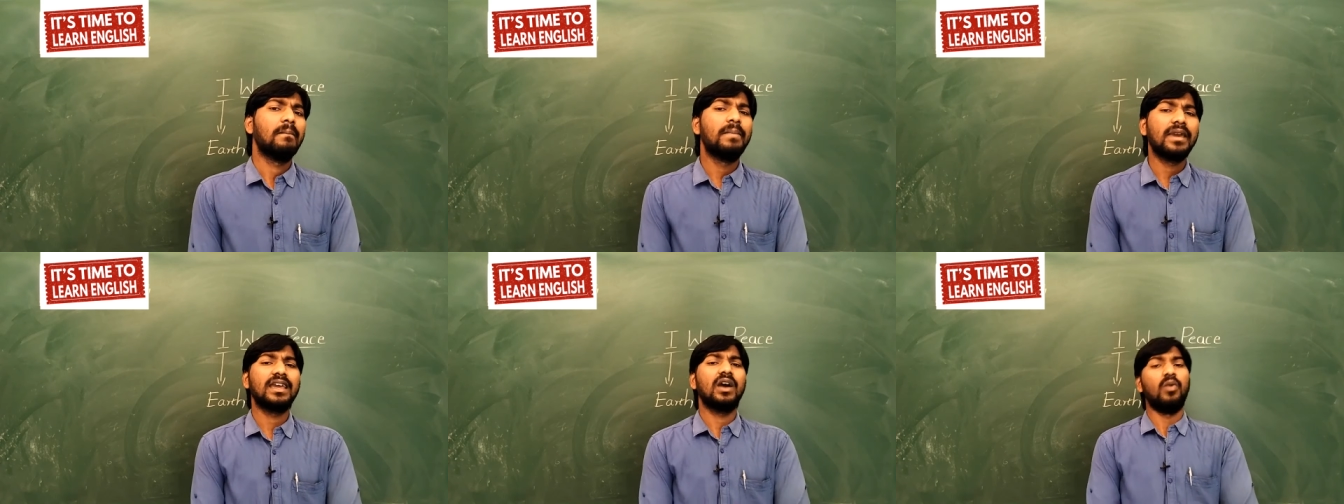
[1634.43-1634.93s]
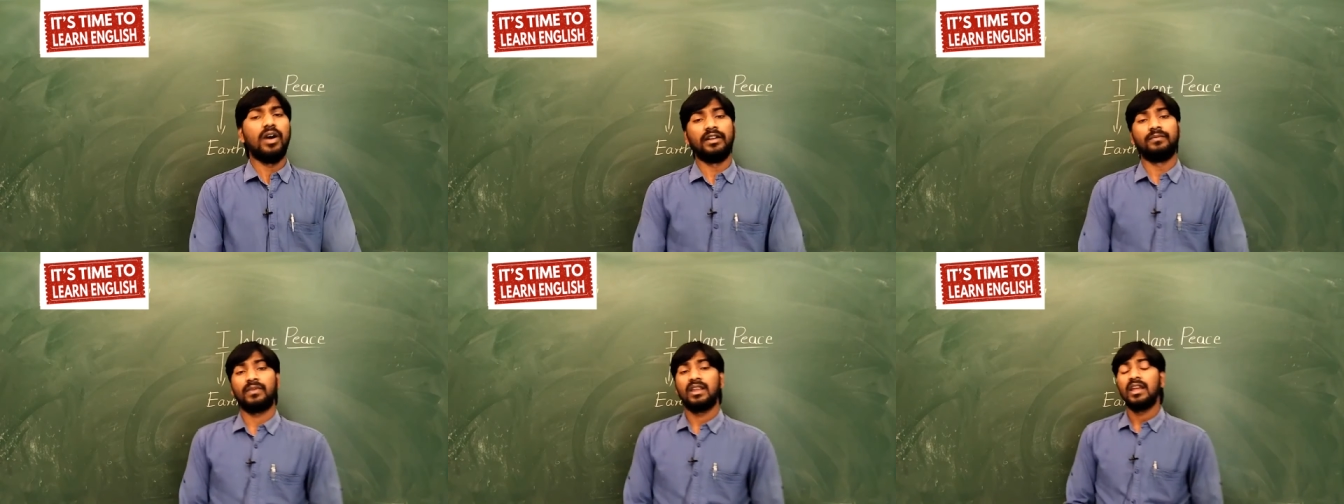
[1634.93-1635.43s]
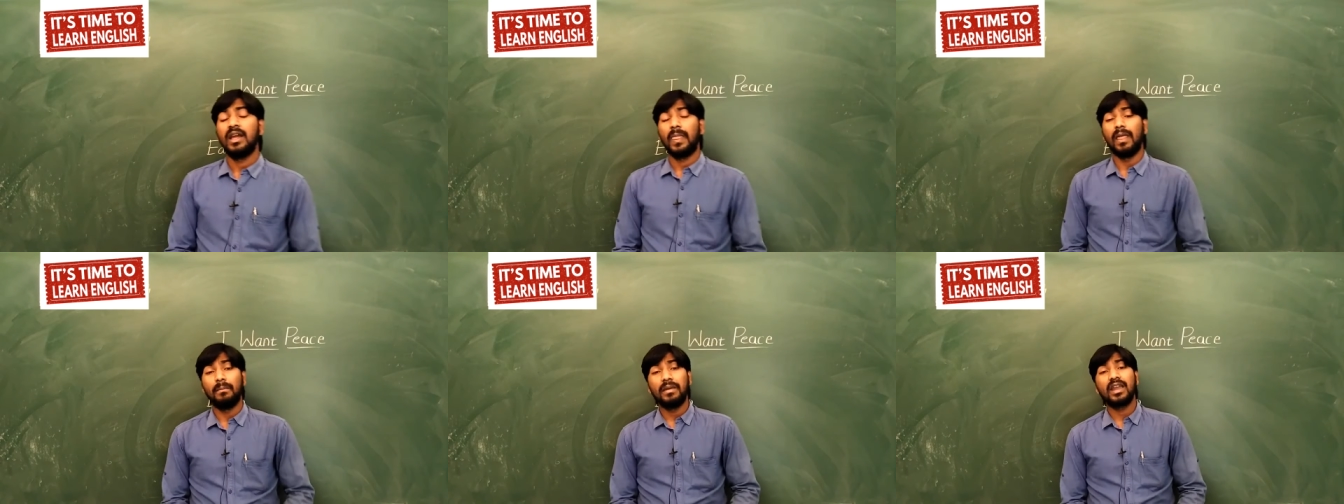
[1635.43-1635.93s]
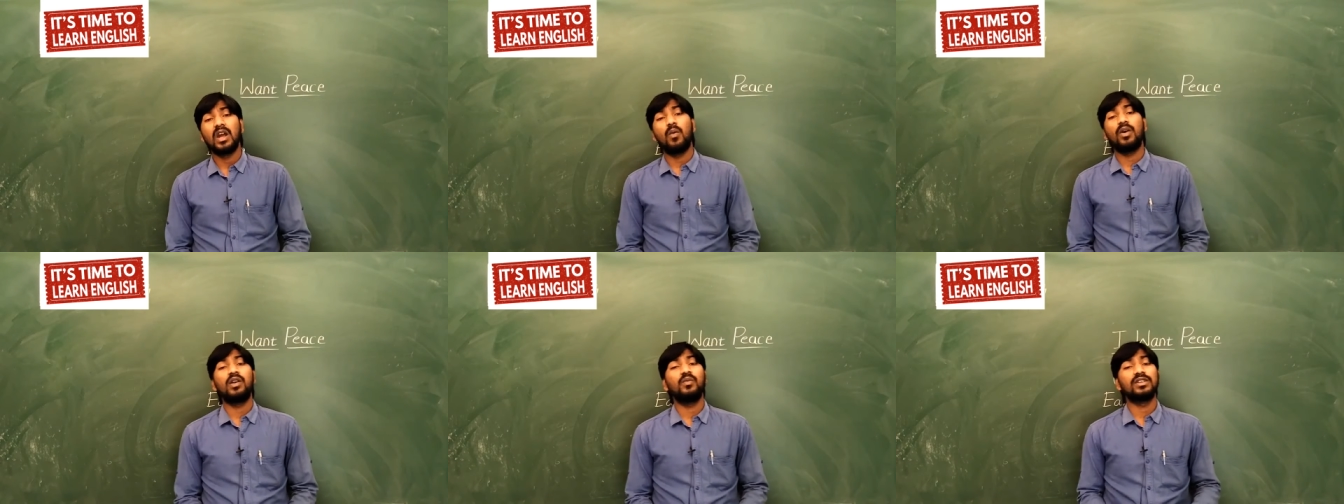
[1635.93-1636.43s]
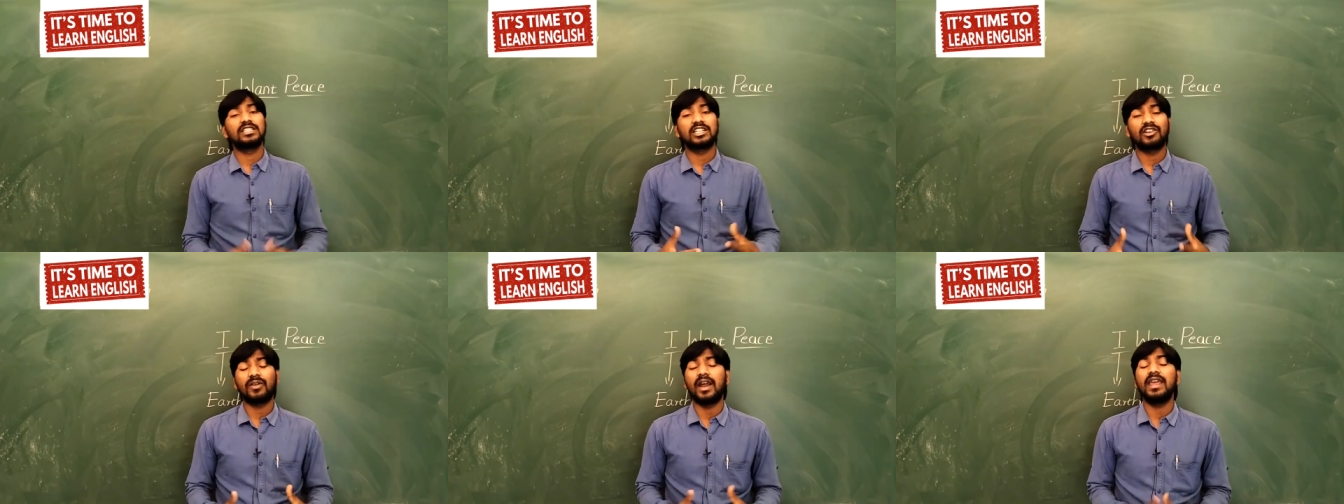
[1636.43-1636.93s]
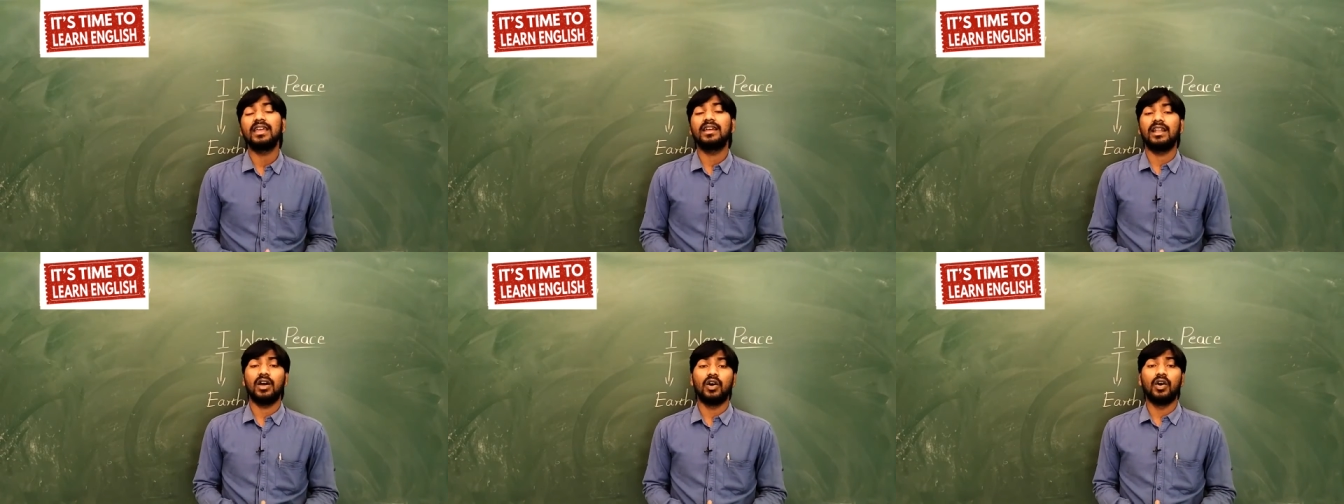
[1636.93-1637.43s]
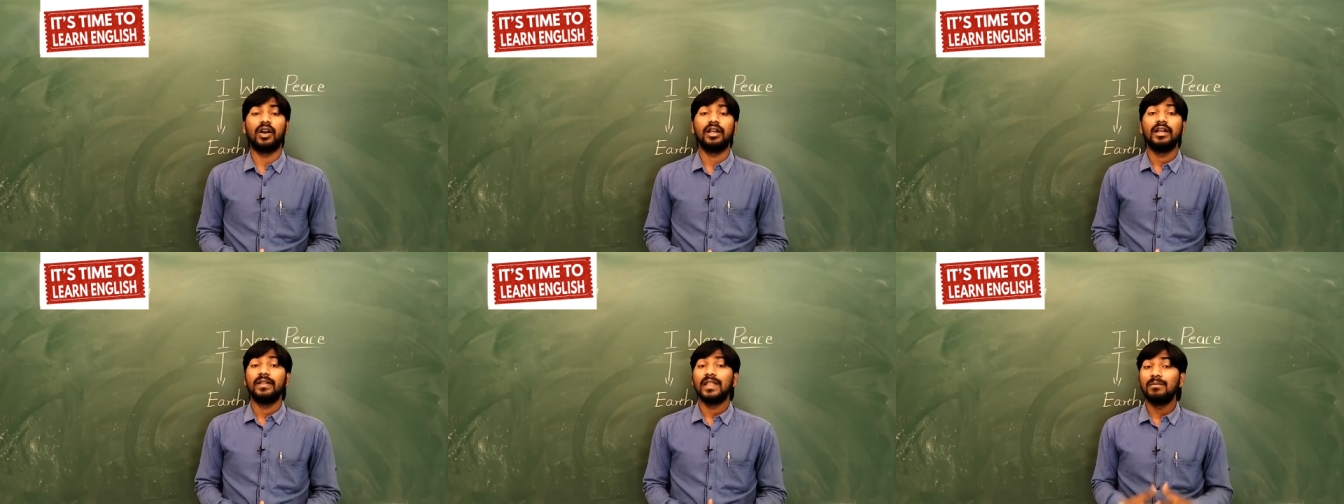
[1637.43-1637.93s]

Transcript: bigger one? The bigger one was crying a lot.